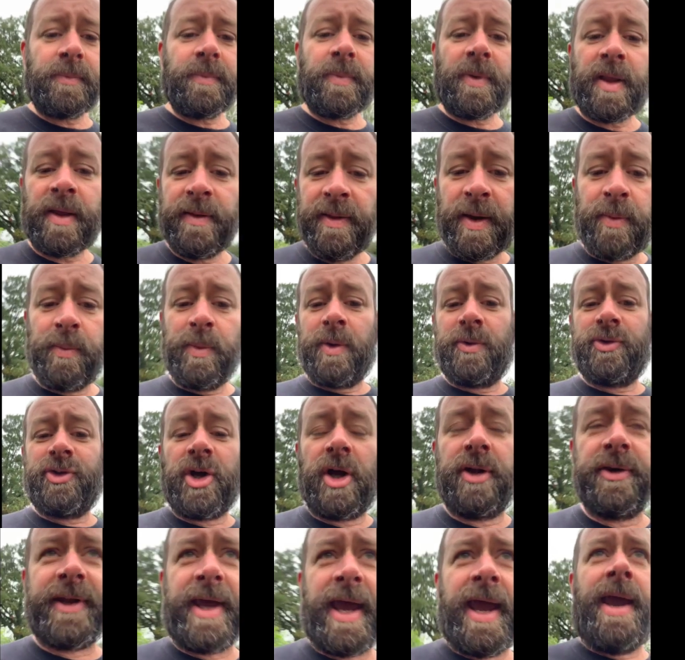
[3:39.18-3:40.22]
And we'll jot
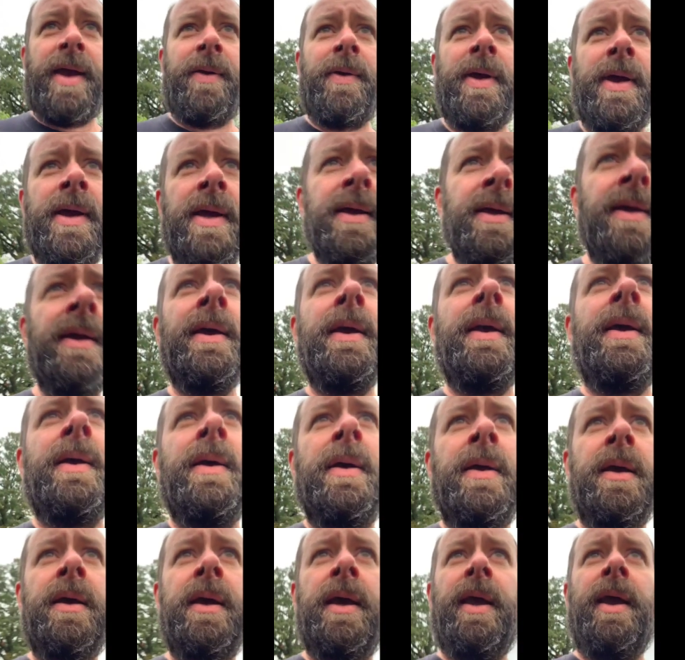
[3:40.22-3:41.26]
down
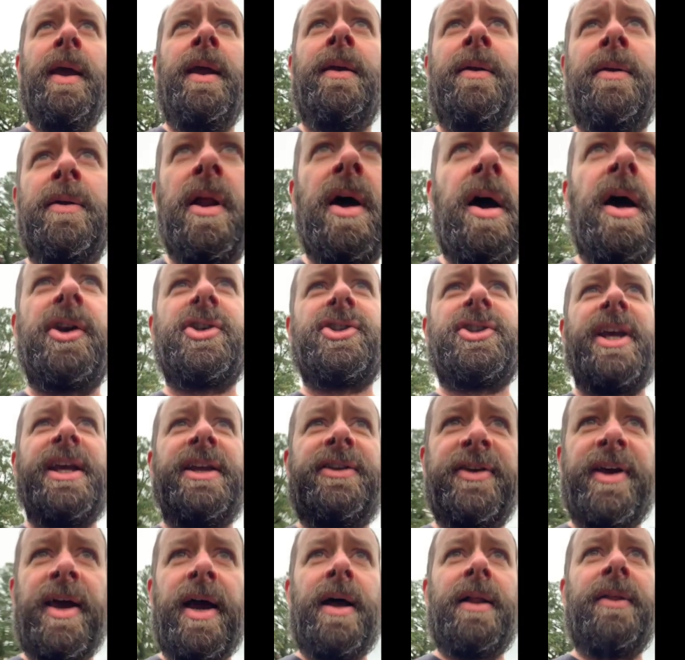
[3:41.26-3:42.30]
in large
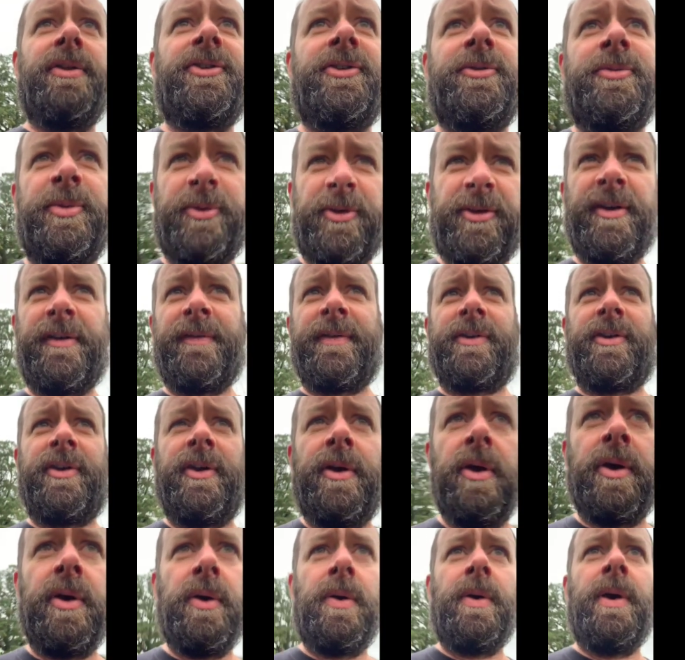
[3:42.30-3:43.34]
detail, specific to
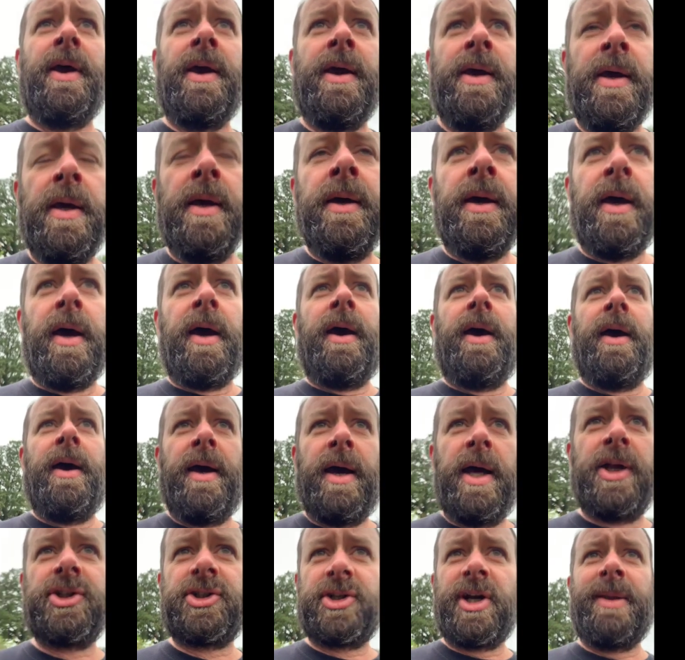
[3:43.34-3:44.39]
you, a
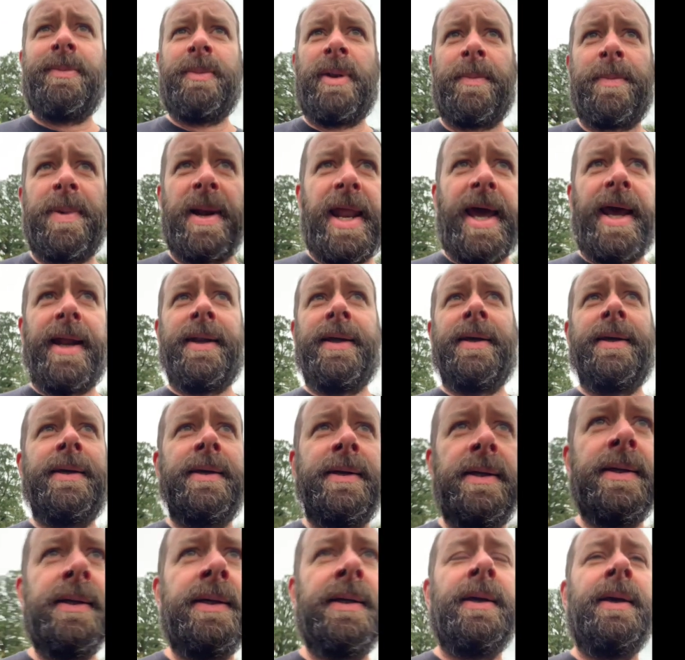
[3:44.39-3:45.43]
treatment plan
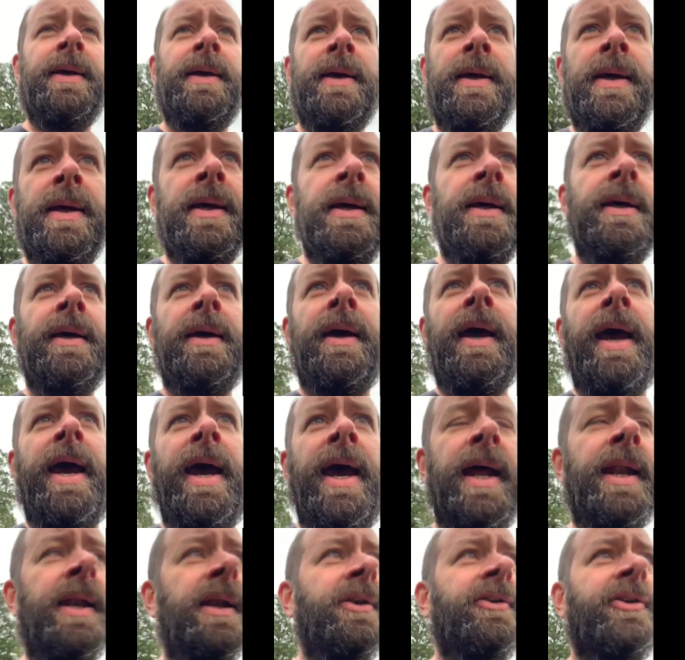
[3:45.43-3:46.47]

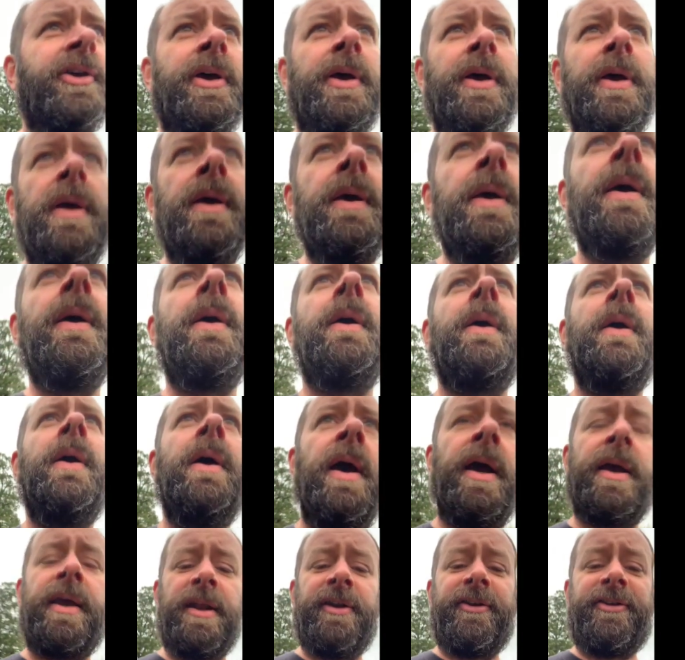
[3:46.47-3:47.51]
and a
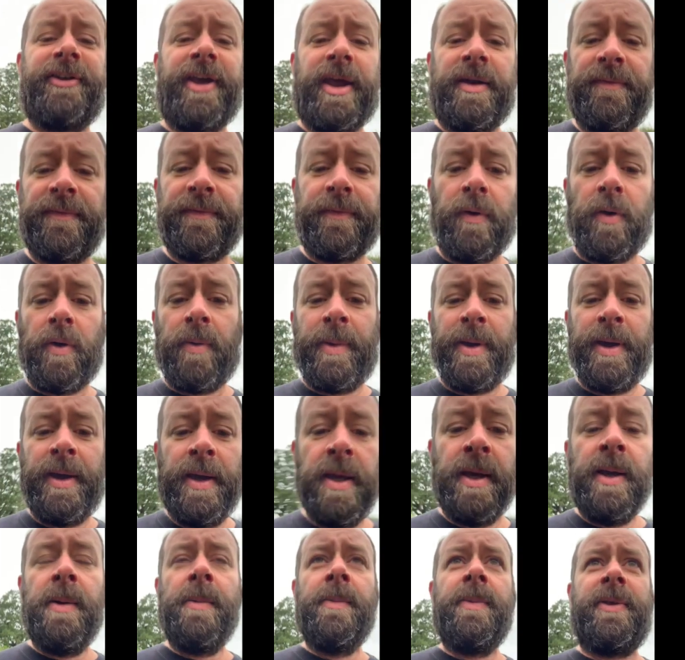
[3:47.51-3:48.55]
consent form
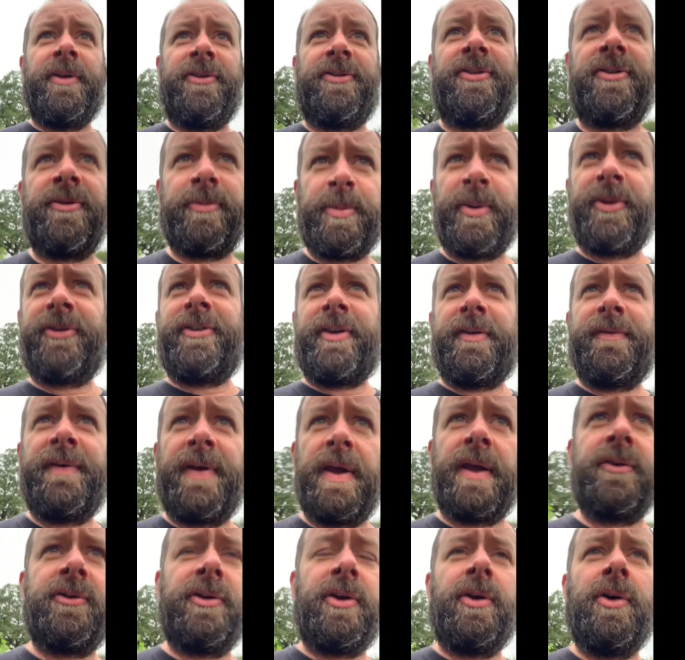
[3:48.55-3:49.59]
that's specific
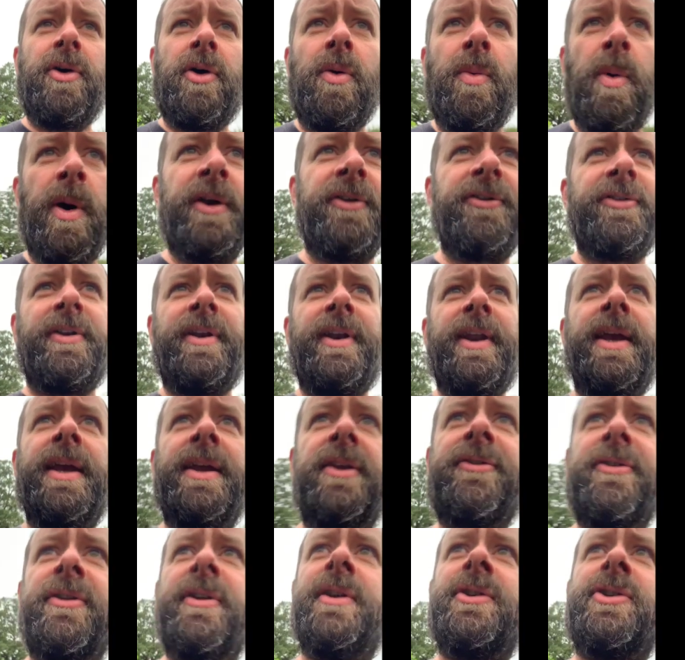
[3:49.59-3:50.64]
to your wants and needs,
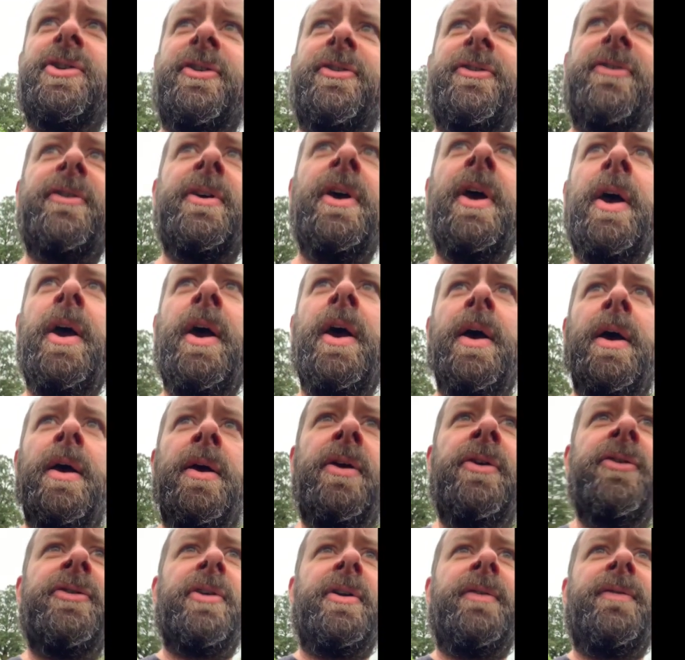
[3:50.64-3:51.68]
that just
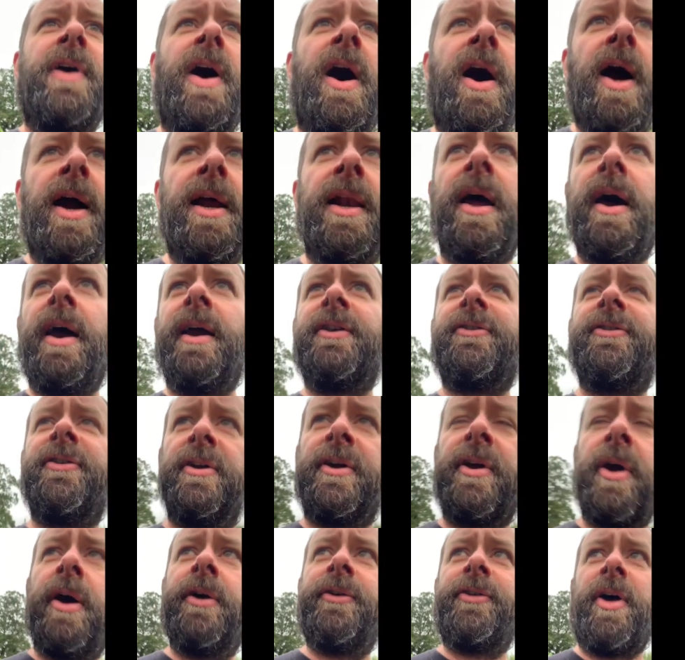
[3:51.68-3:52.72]
sort of highlights and
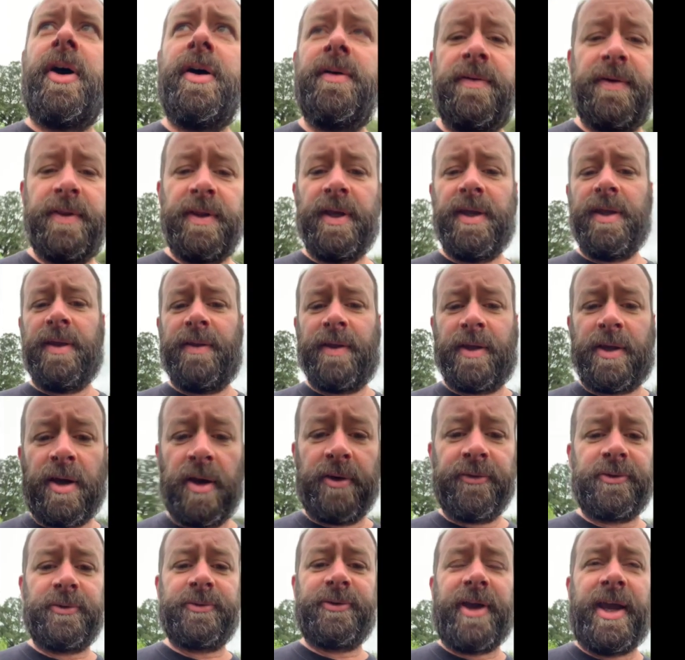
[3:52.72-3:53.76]
goes over the
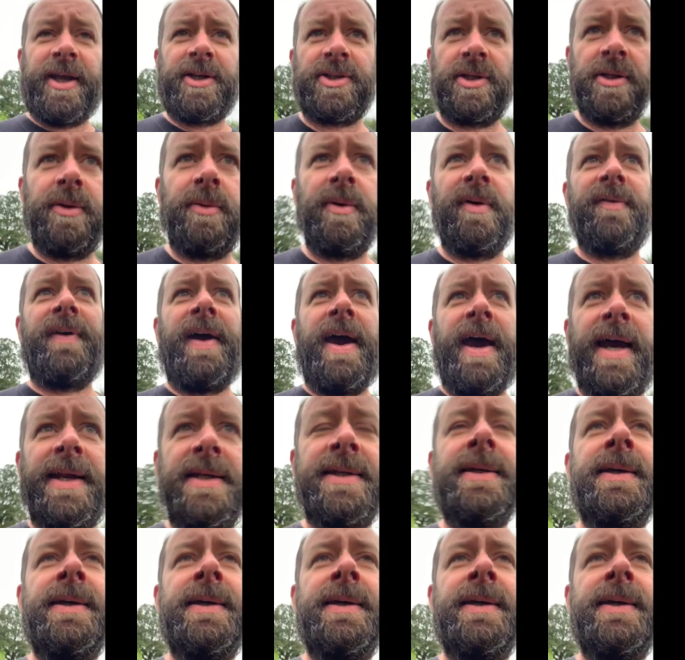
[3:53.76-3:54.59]
consultation that we've had,